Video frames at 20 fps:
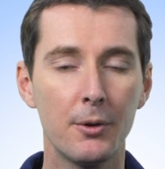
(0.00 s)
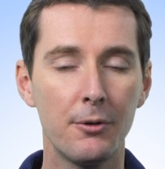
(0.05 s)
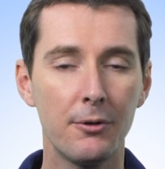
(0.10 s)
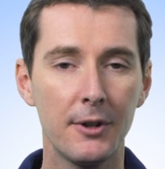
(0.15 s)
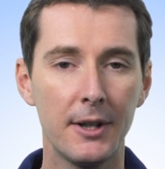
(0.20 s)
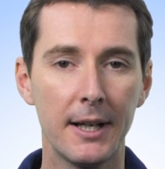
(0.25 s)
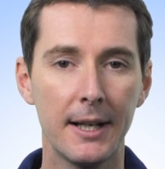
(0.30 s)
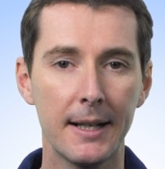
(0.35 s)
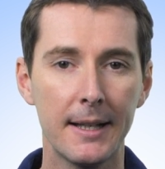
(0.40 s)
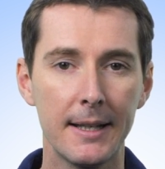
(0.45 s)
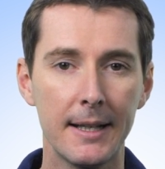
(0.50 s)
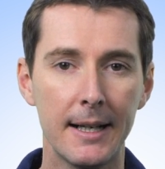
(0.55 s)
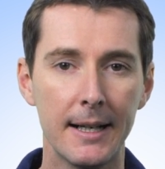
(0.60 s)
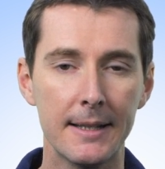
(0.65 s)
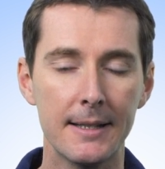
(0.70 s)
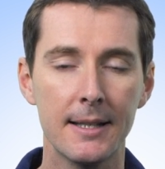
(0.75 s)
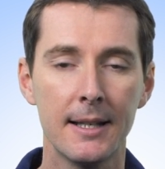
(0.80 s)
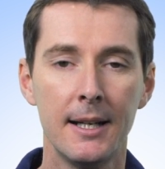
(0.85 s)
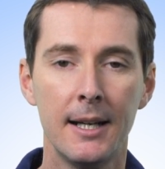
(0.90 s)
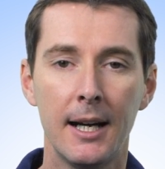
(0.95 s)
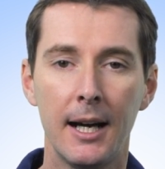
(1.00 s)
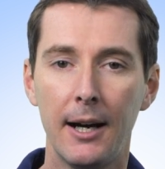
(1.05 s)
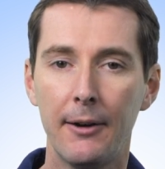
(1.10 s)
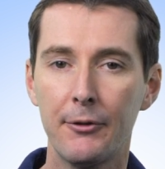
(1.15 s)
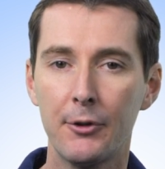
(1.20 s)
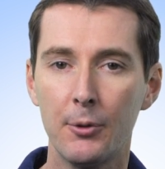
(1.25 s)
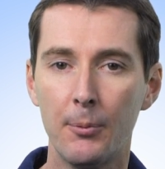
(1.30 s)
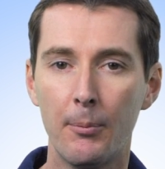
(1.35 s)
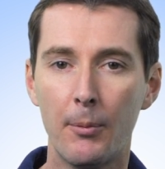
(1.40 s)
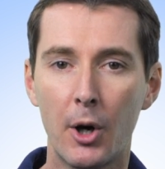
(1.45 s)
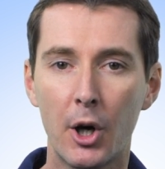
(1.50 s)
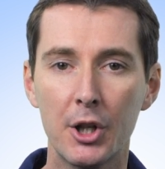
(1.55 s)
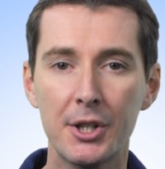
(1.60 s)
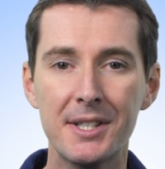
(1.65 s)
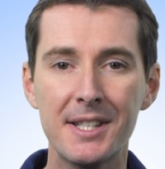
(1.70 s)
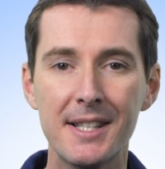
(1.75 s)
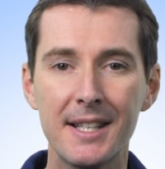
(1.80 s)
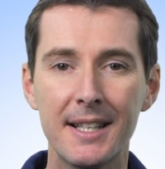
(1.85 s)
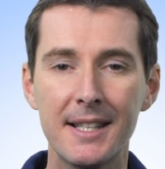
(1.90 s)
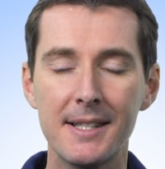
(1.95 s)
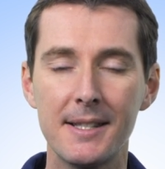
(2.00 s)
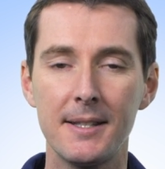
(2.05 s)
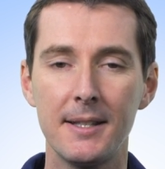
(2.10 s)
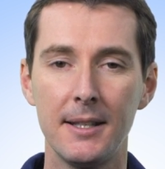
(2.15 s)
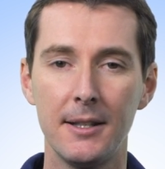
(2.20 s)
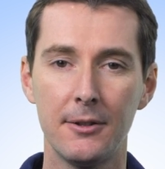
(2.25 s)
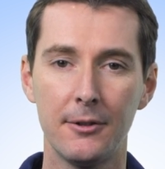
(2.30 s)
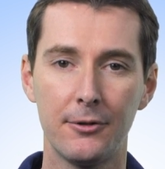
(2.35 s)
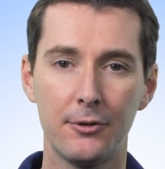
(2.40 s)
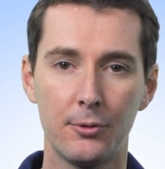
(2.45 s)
fly at night after March 16 of